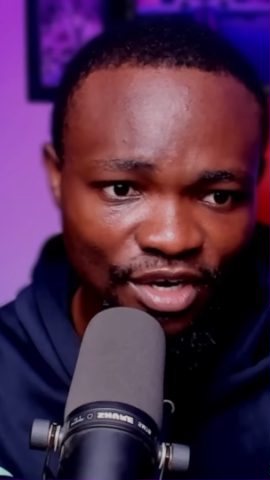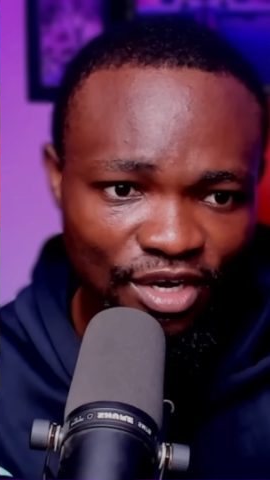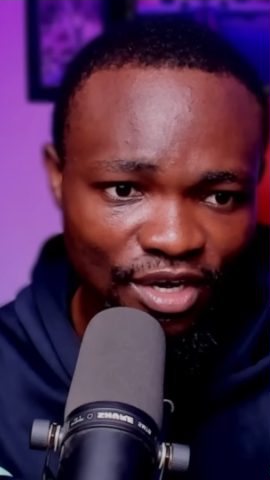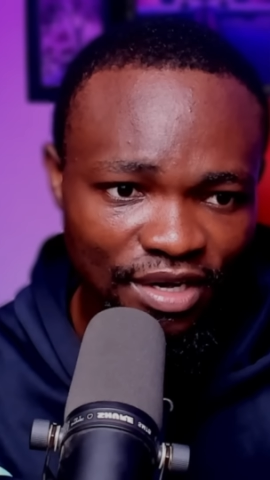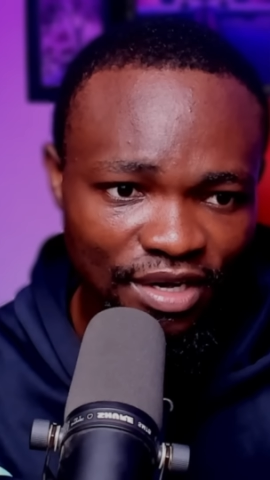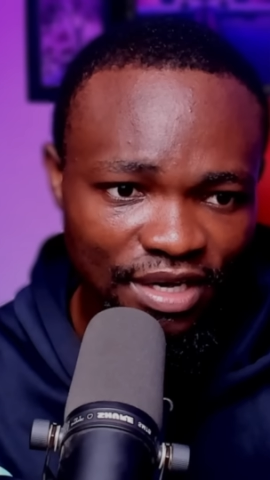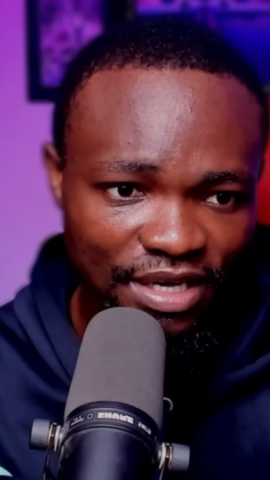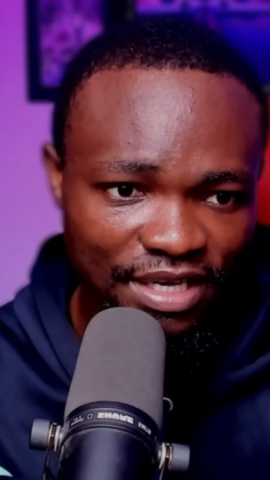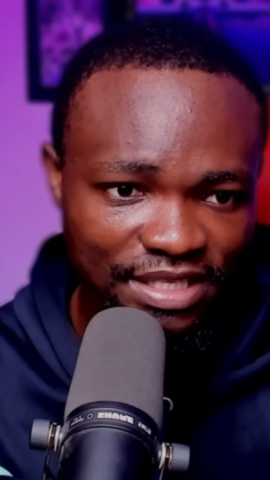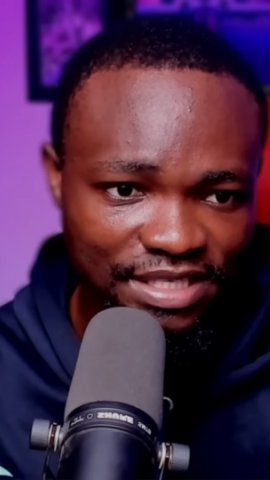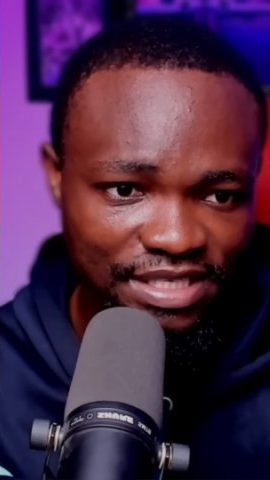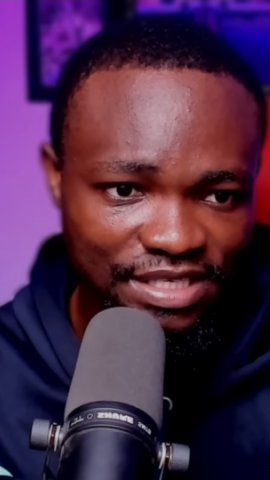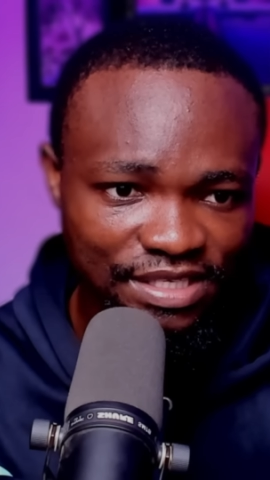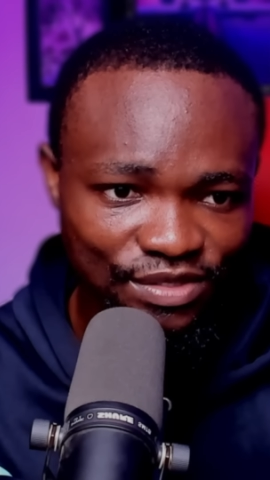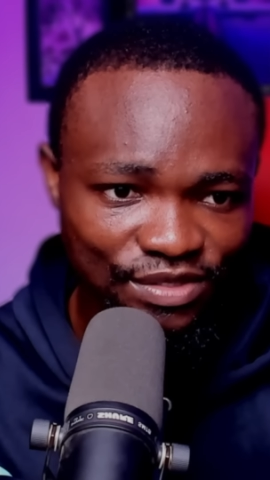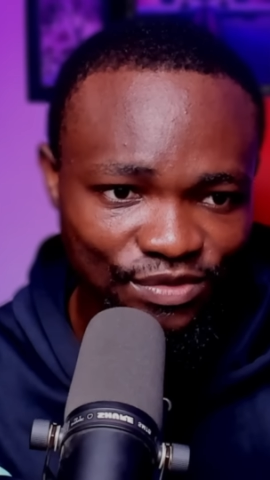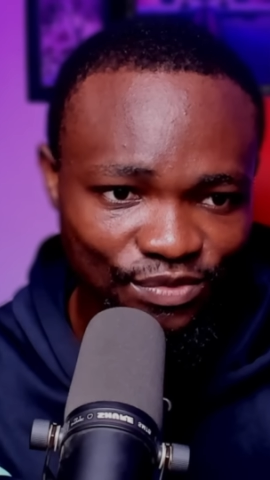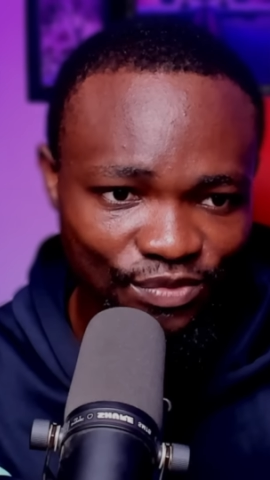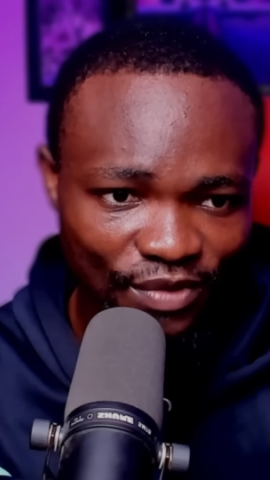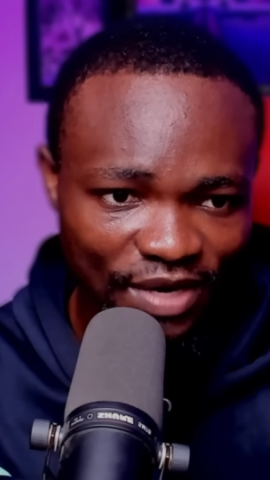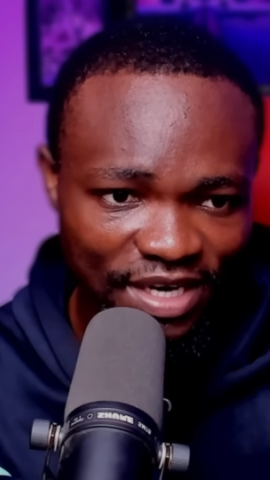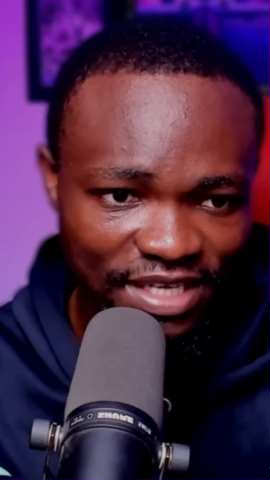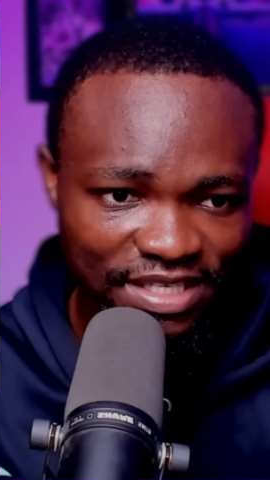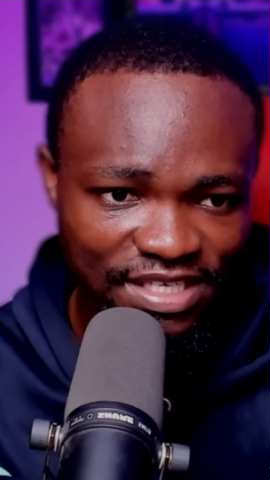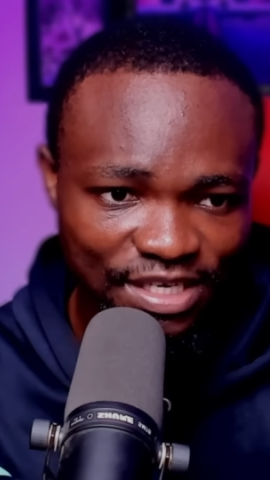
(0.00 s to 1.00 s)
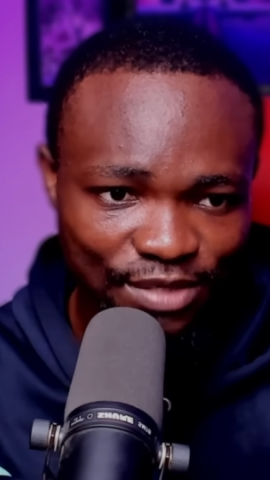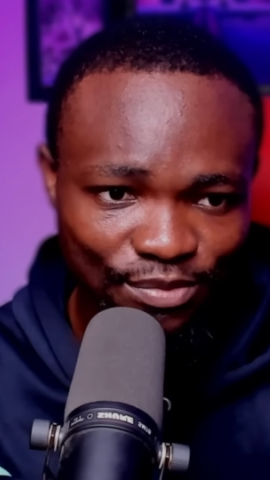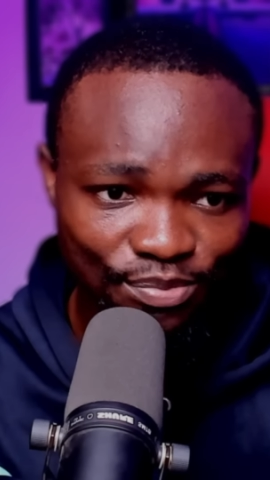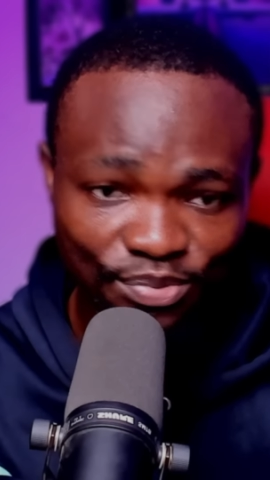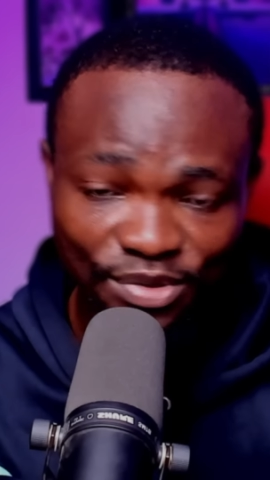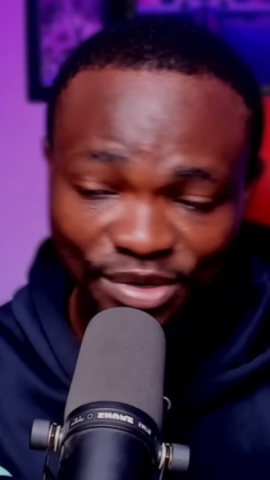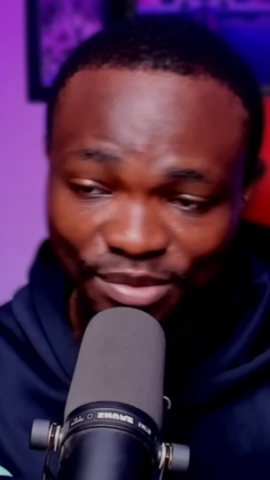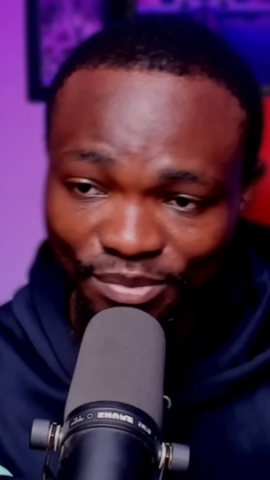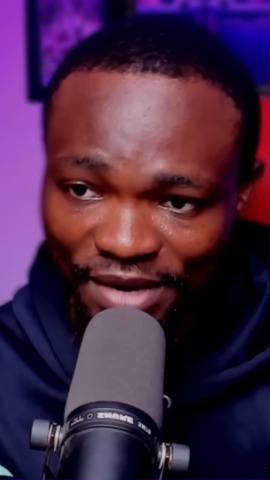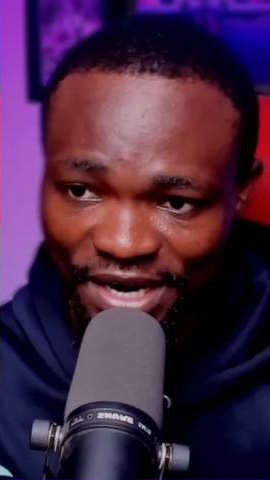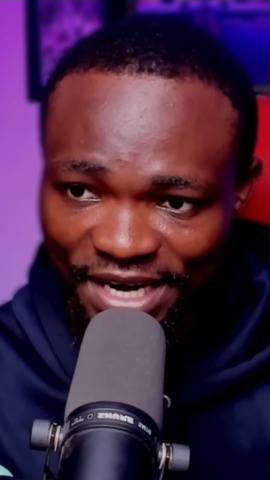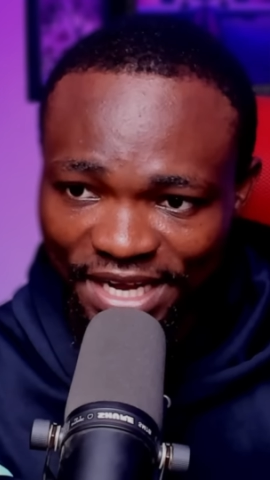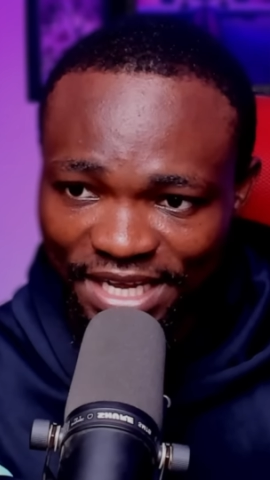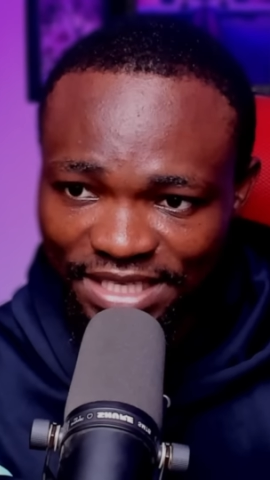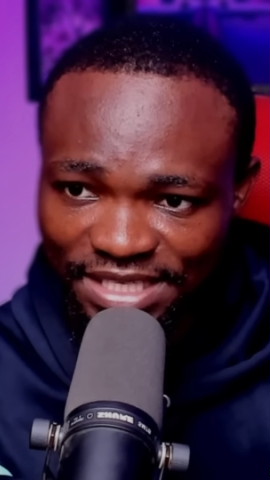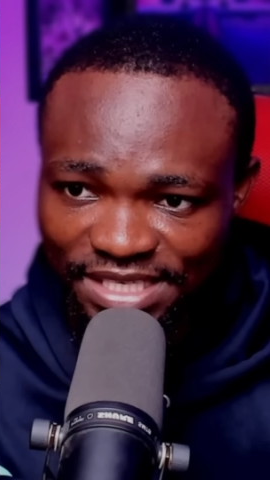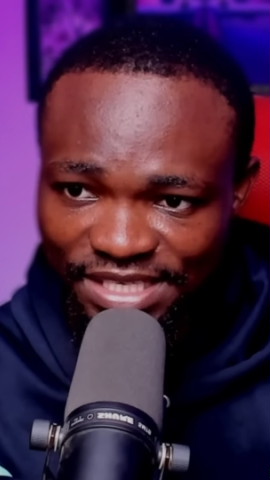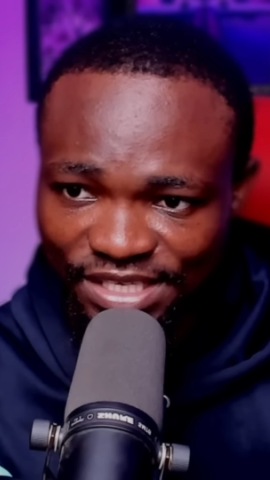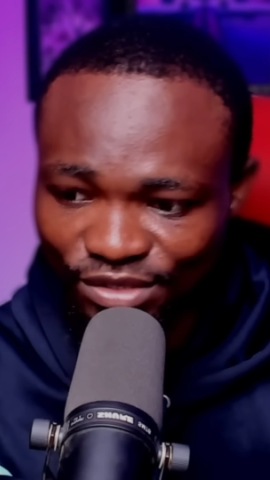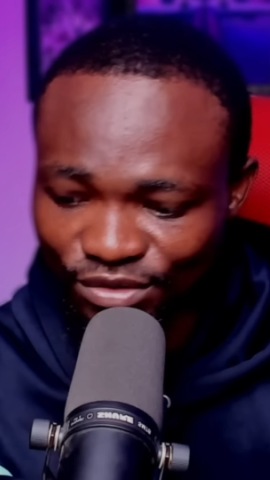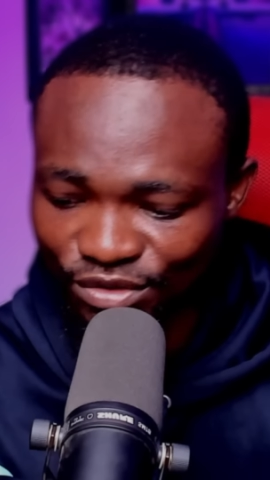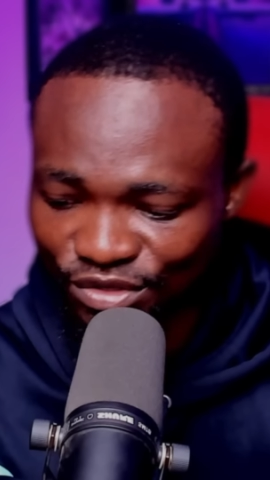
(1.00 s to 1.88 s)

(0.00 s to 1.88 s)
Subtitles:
It is right here, pre-market sale.